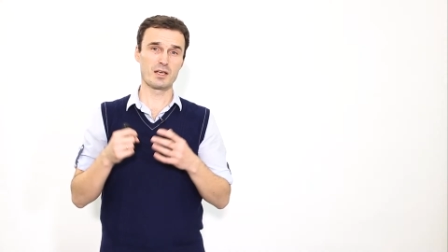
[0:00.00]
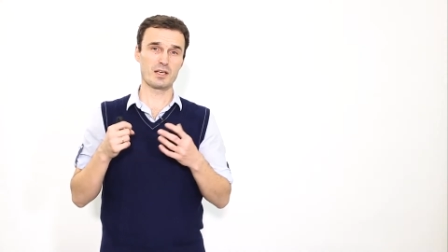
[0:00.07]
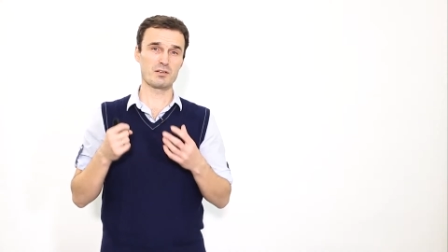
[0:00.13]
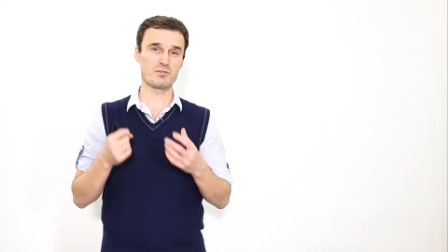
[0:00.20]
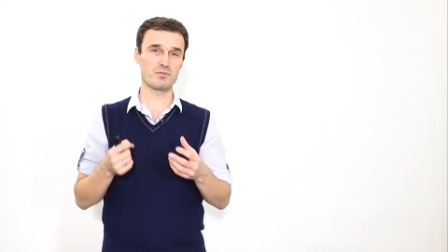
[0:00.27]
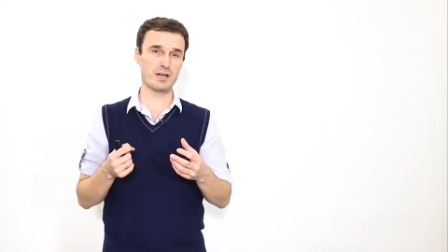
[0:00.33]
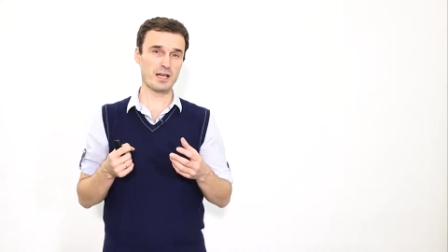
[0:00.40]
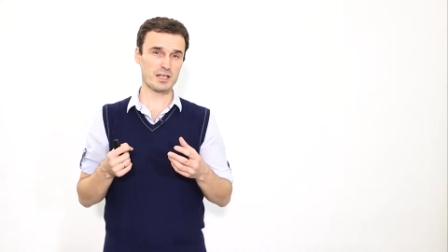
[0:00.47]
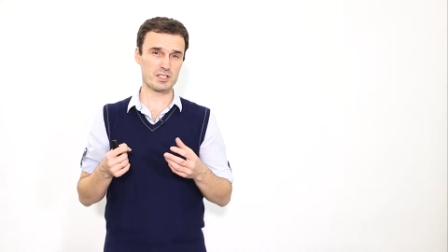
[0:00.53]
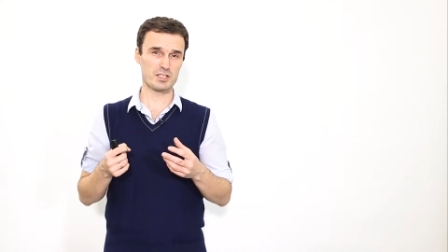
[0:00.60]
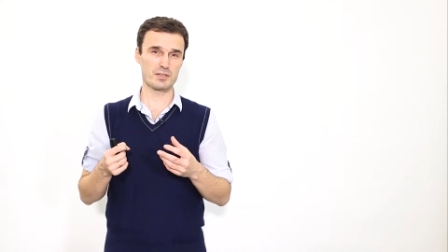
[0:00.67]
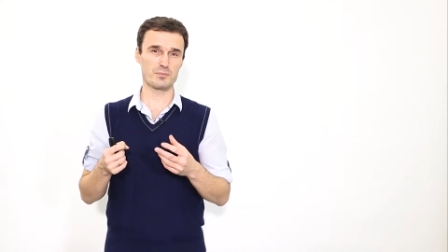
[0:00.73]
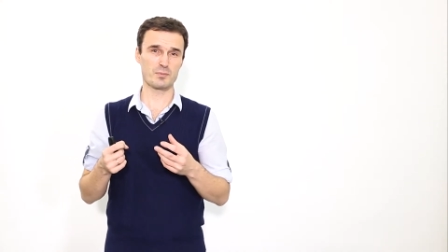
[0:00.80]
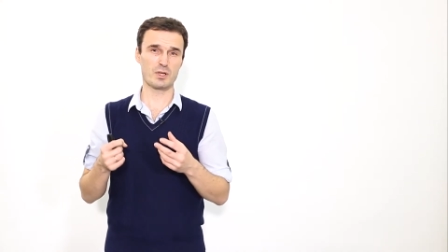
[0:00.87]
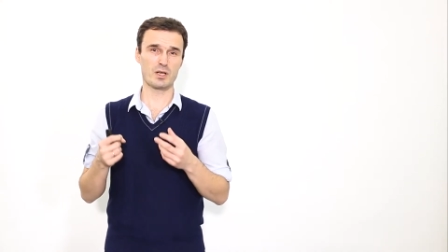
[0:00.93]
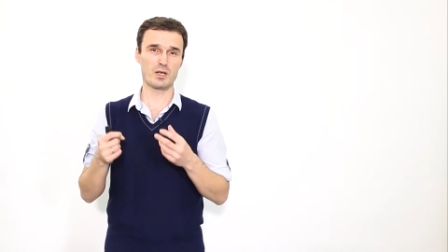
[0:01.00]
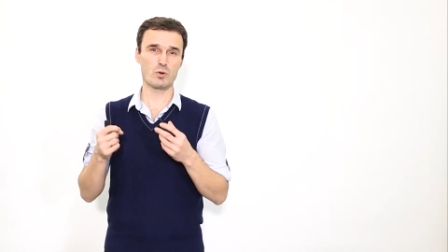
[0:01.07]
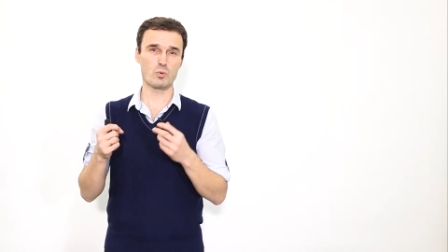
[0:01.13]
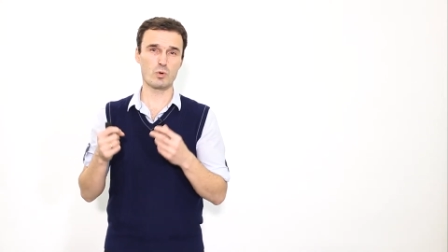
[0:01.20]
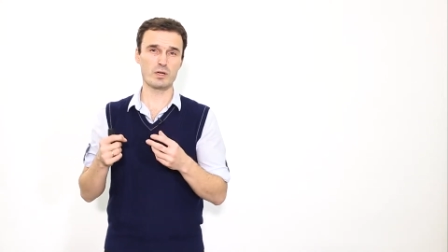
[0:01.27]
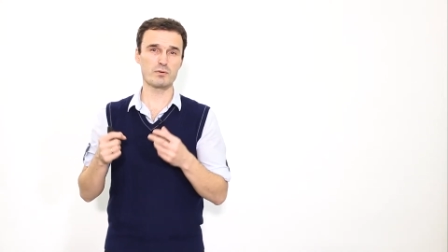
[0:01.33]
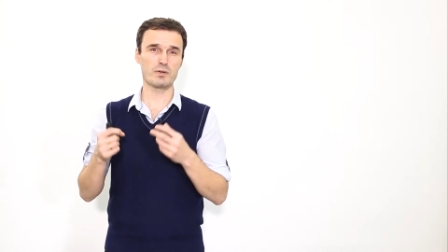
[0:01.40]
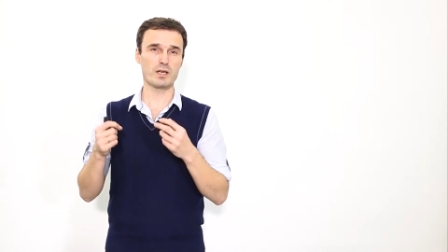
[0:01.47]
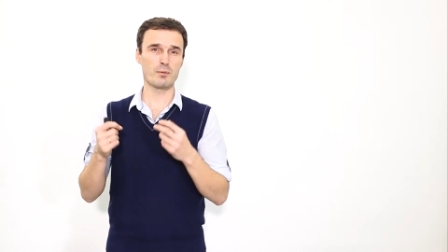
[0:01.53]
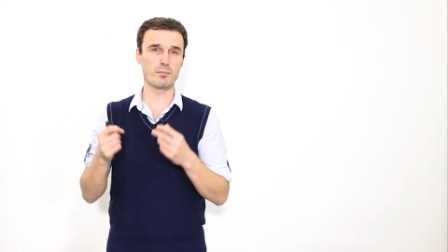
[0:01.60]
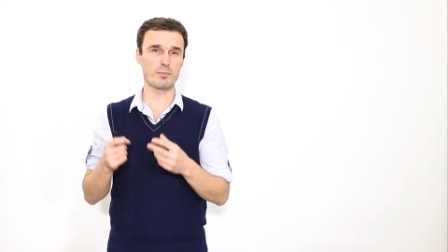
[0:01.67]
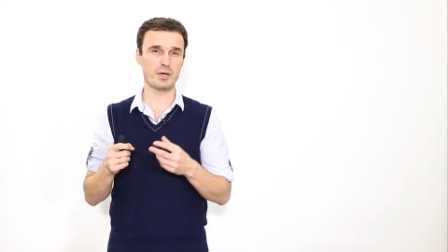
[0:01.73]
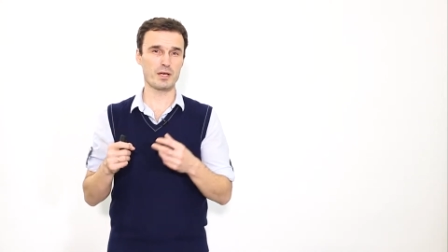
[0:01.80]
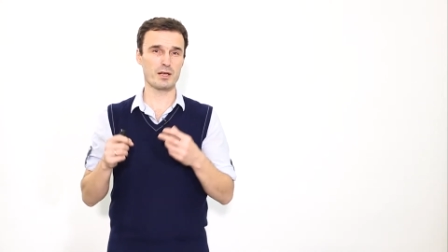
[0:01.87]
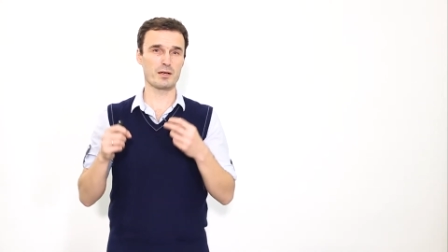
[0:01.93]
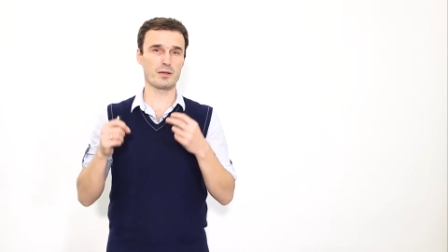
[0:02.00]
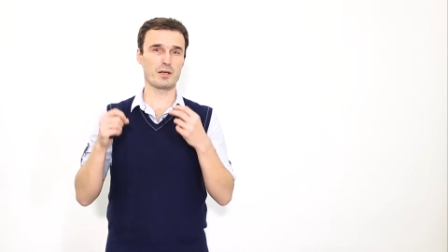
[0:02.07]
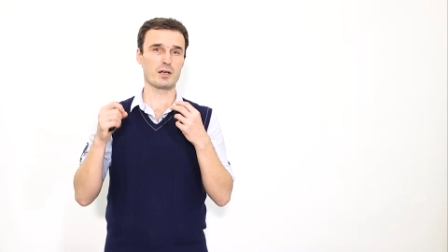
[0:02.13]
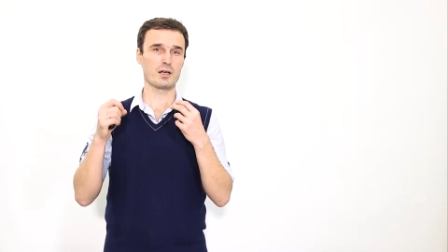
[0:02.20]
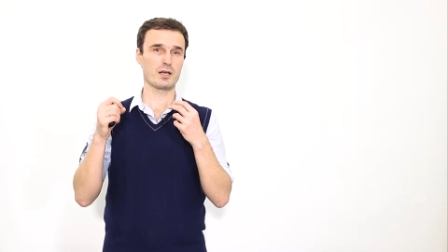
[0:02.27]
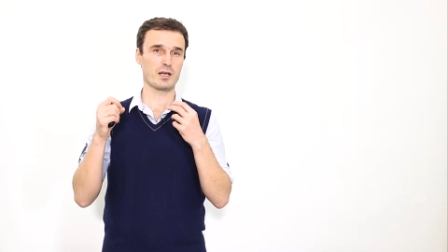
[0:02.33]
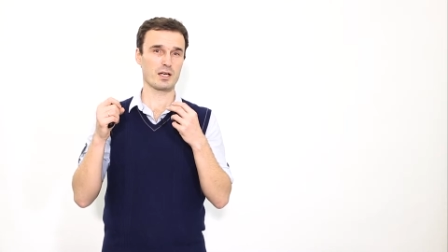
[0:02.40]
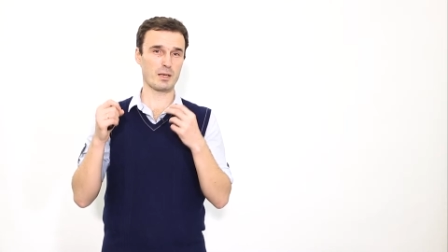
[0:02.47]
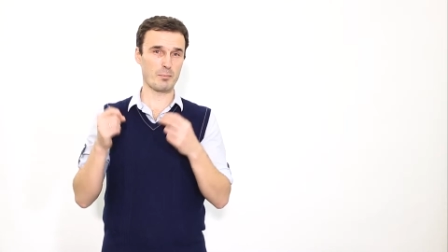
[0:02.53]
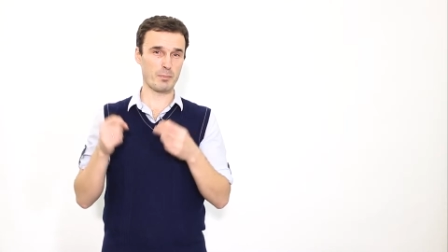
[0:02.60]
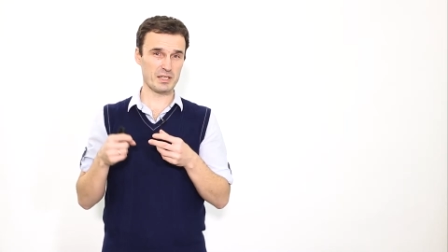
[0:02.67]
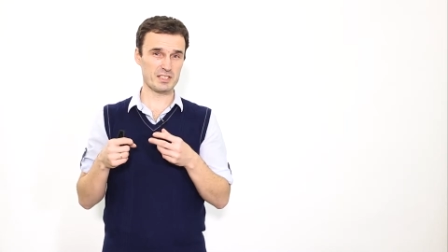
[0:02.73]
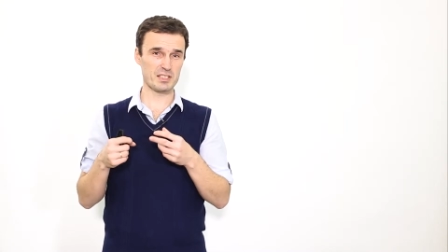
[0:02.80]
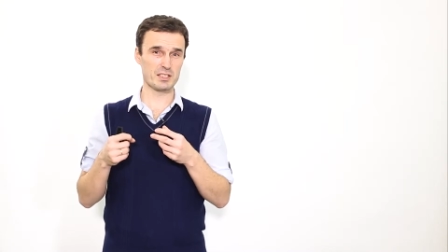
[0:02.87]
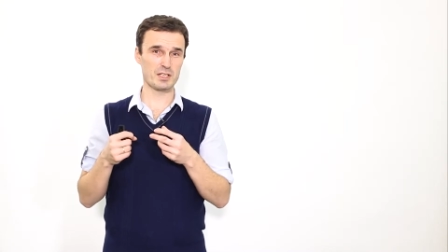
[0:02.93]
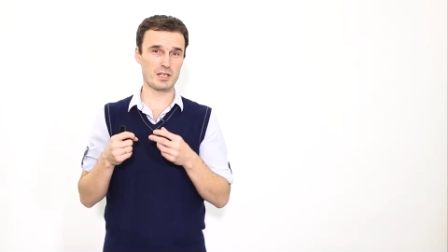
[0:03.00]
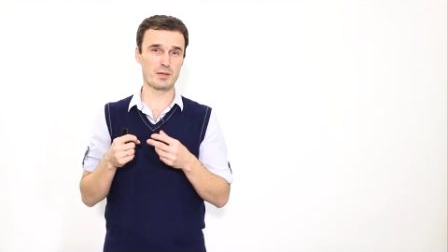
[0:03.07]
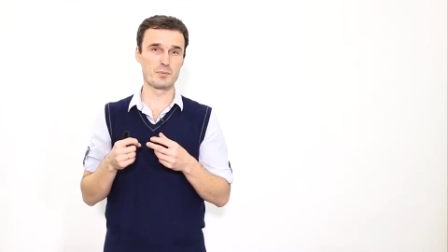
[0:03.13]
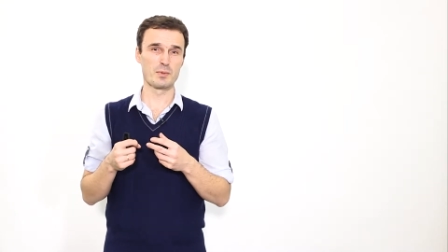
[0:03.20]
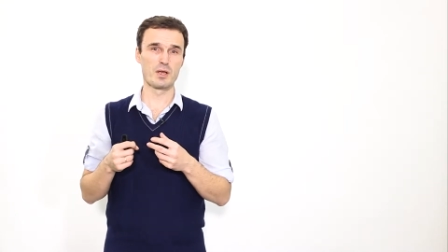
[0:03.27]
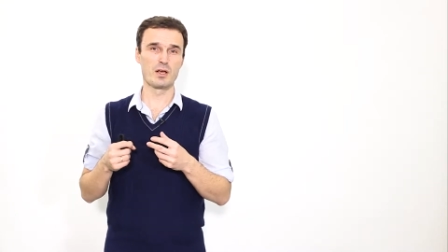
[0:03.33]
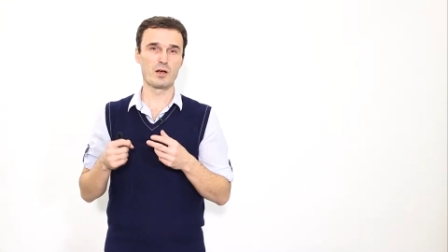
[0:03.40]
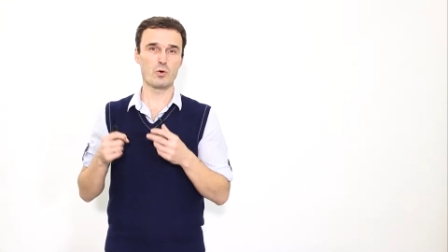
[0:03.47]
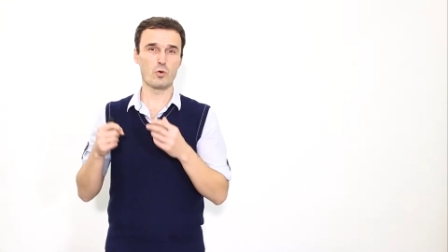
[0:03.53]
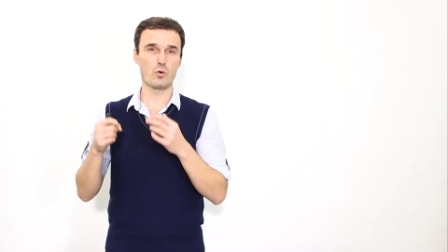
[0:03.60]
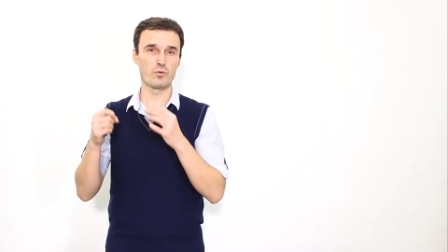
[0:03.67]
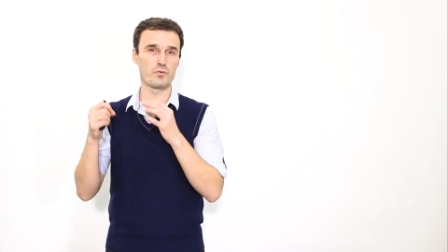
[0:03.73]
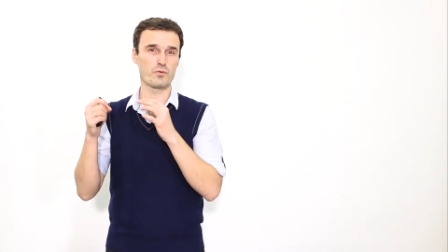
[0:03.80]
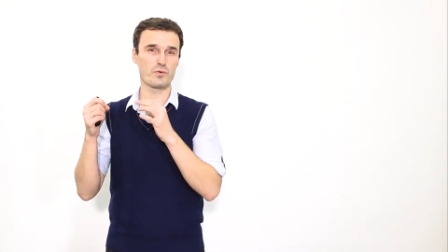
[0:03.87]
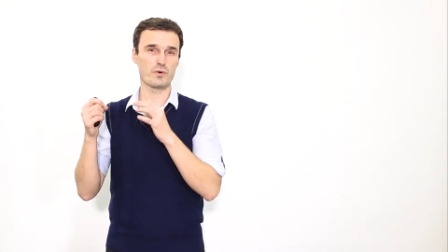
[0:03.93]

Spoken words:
In fact, when we compare capacity of